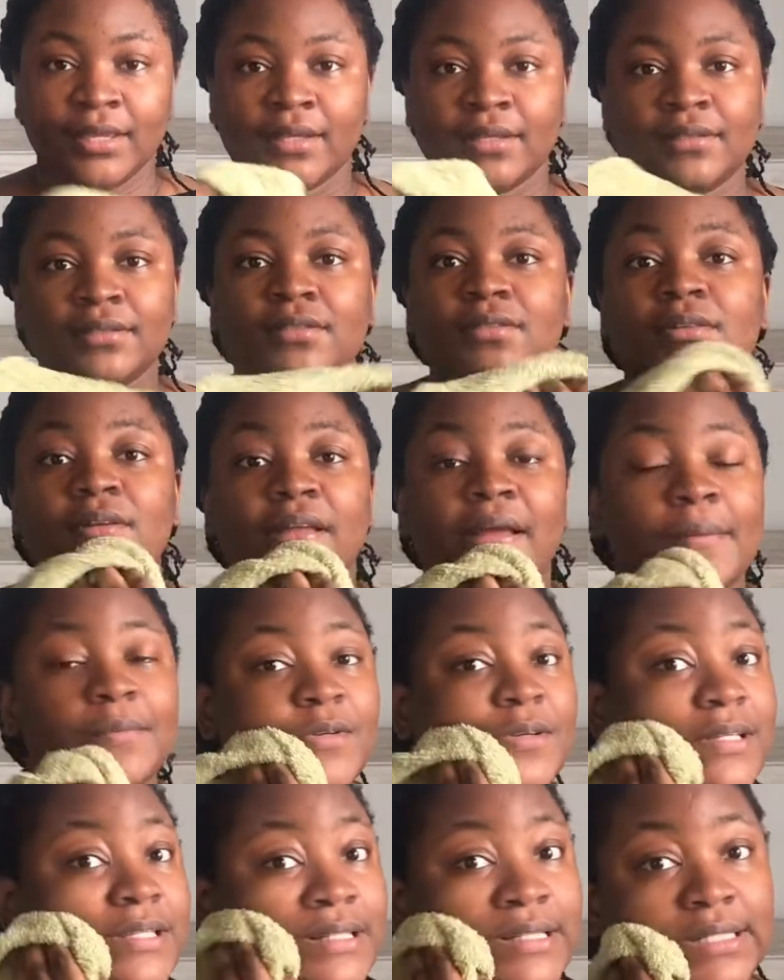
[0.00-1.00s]
So now I'm
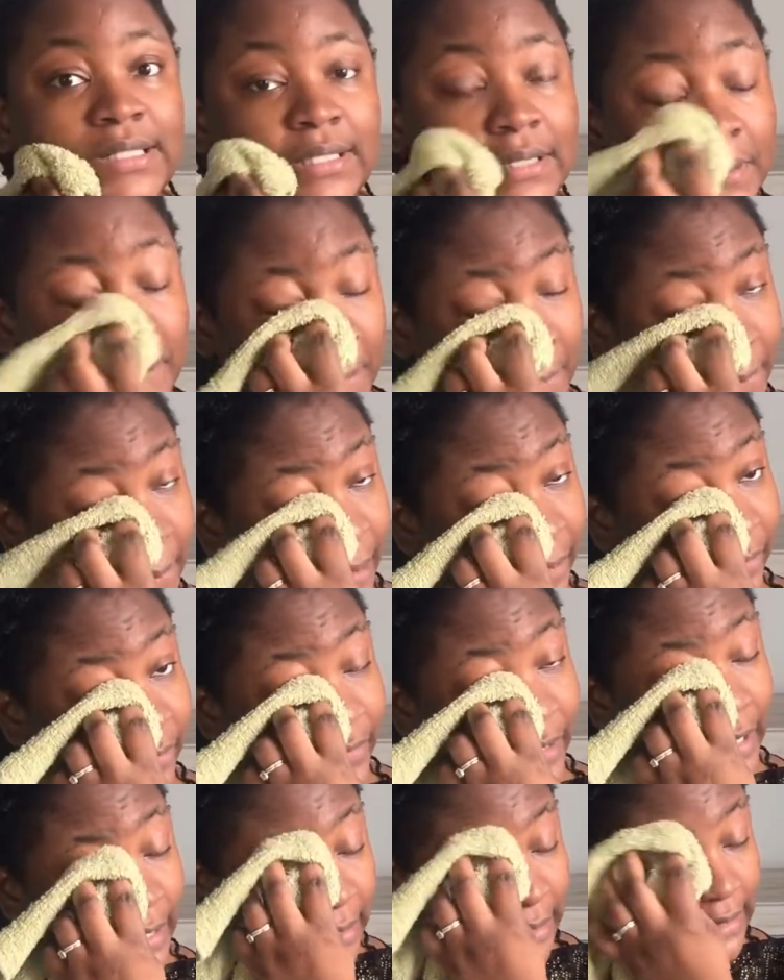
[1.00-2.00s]
just cleaning up my
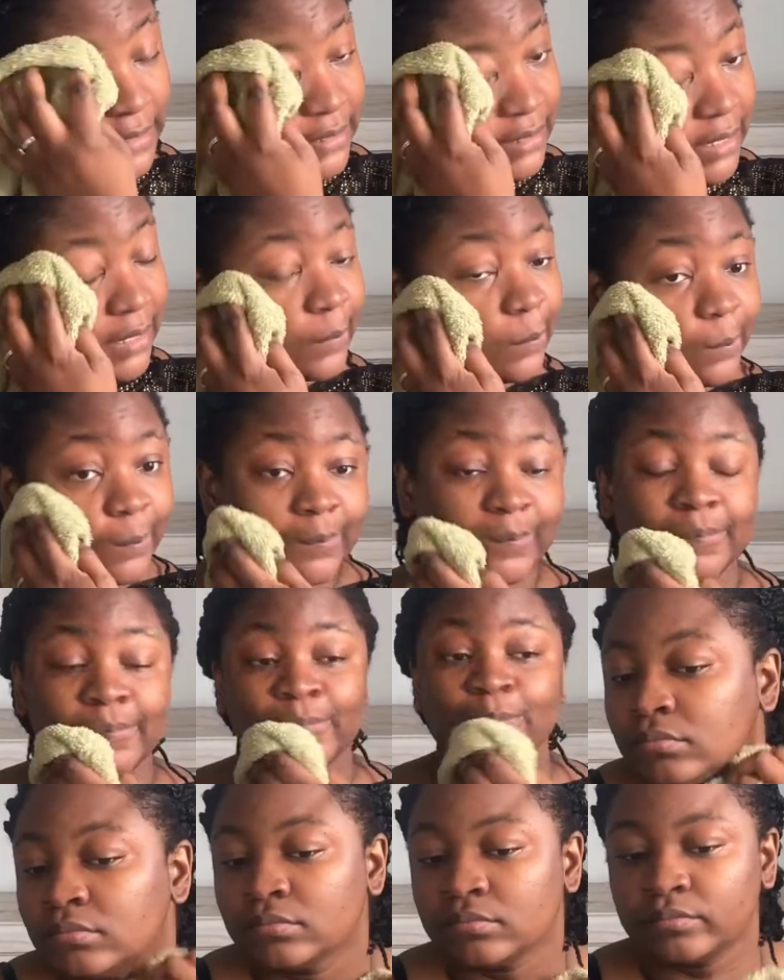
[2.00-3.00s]
face
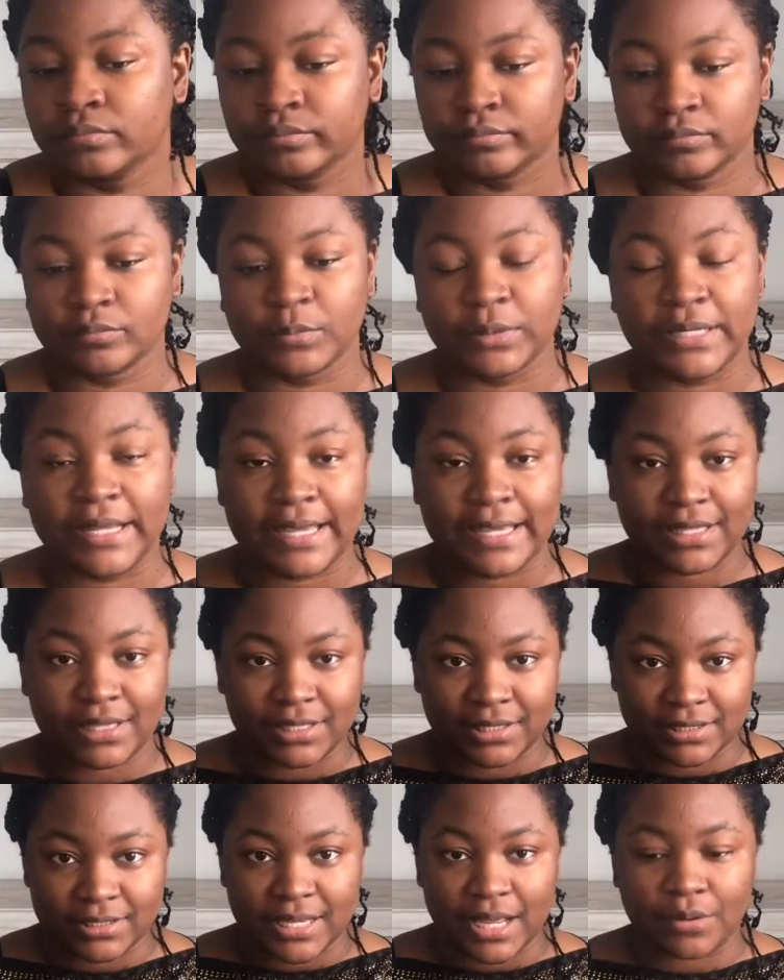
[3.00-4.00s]
with a
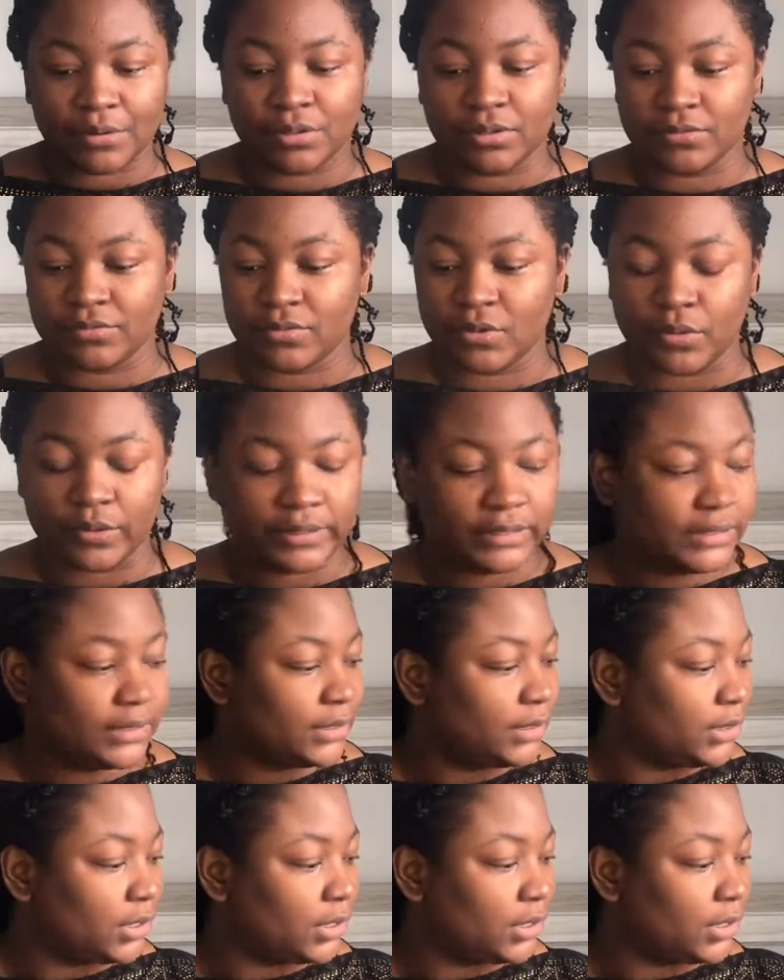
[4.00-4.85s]
clean towel, of course.